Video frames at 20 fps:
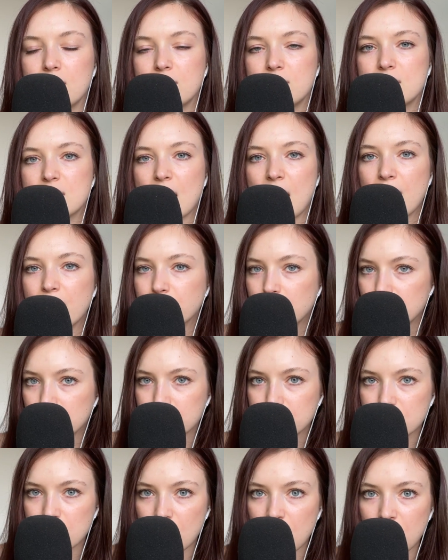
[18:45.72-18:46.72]
doubt
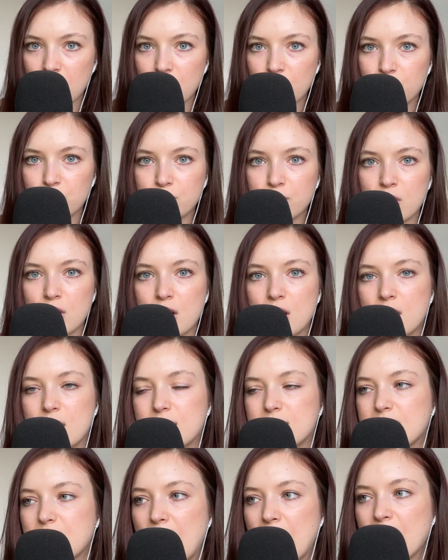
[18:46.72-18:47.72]
yourself,
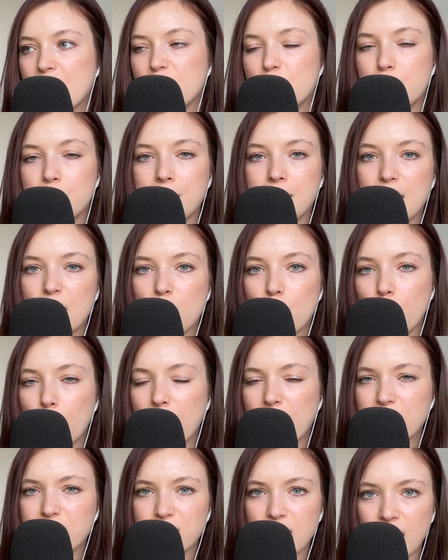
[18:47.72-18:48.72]
saying you cannot
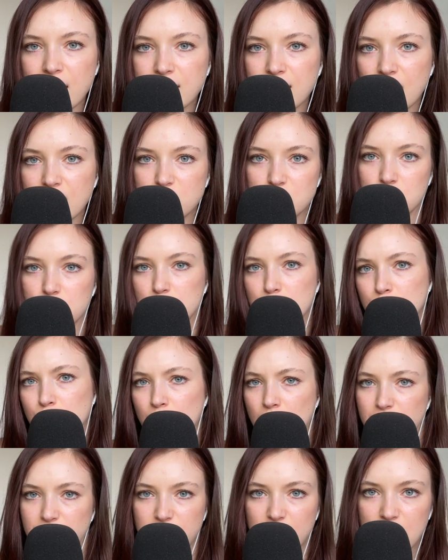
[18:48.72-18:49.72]
wear that, that's too
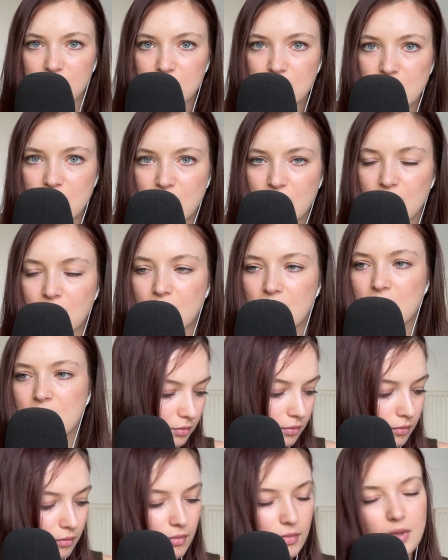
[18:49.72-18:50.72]
revealing.
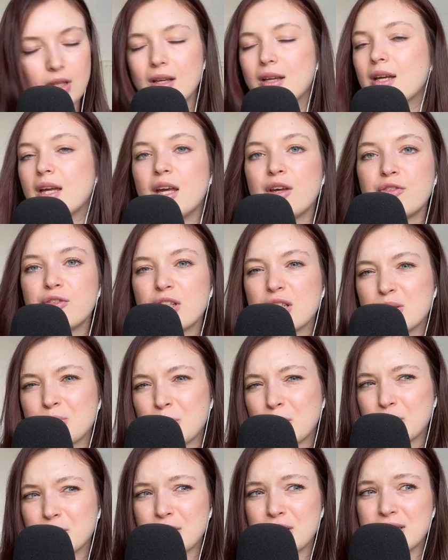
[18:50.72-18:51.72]
If this
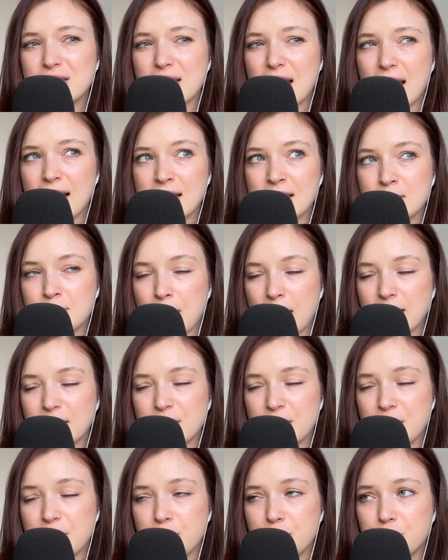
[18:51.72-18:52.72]
person is
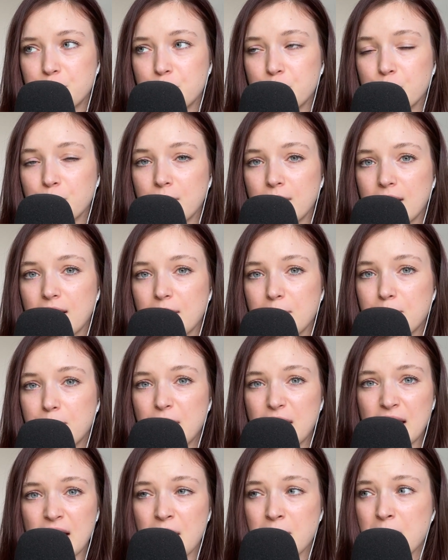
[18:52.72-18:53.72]
expecting you to like
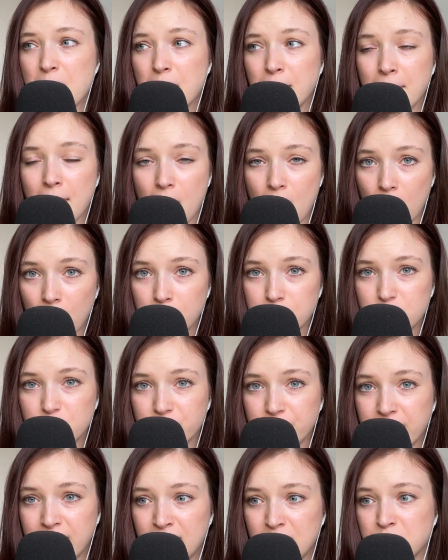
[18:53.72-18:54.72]
become a mom to
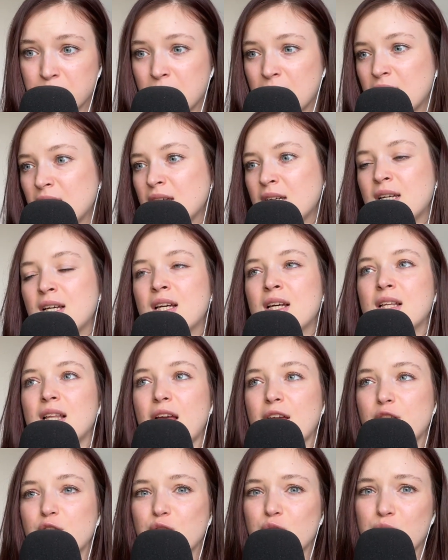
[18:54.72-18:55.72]
him,
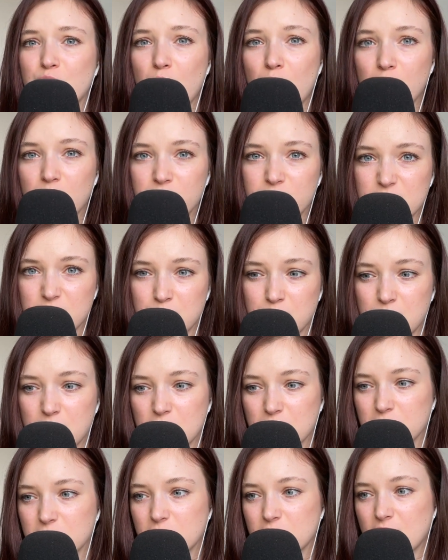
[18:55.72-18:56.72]
like cook all of his
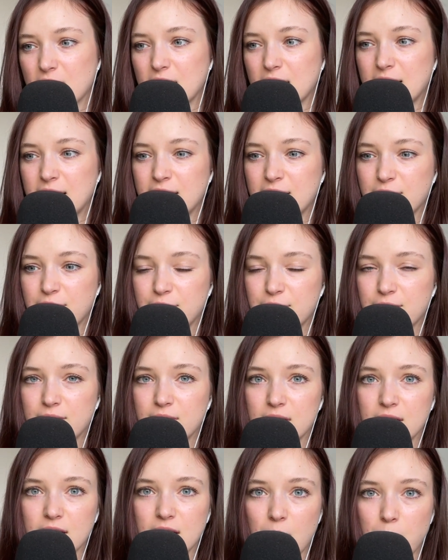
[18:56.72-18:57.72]
meals, clean
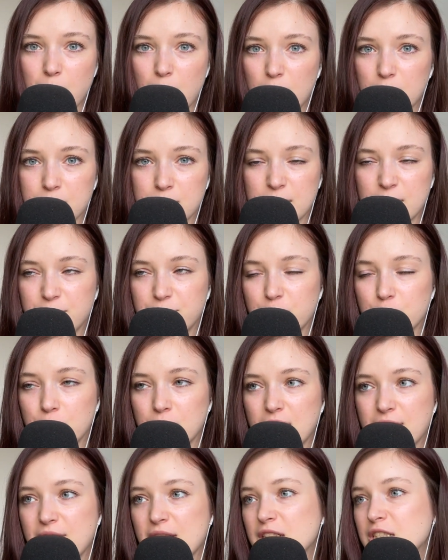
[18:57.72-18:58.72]
the apartment if you're
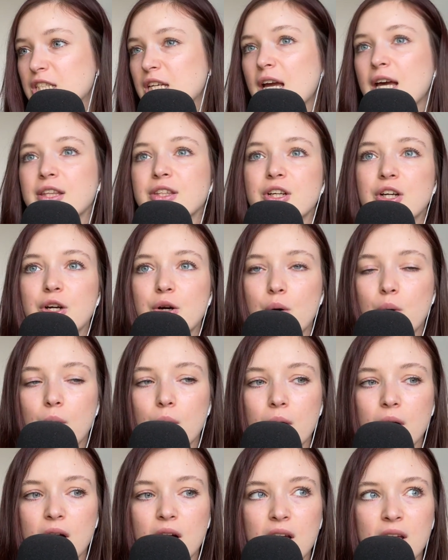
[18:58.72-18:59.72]
living together,
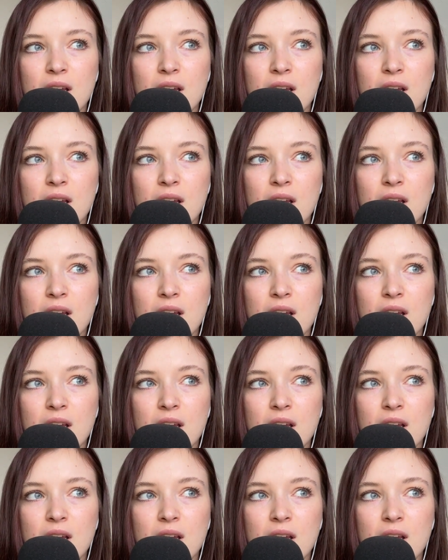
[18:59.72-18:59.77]
or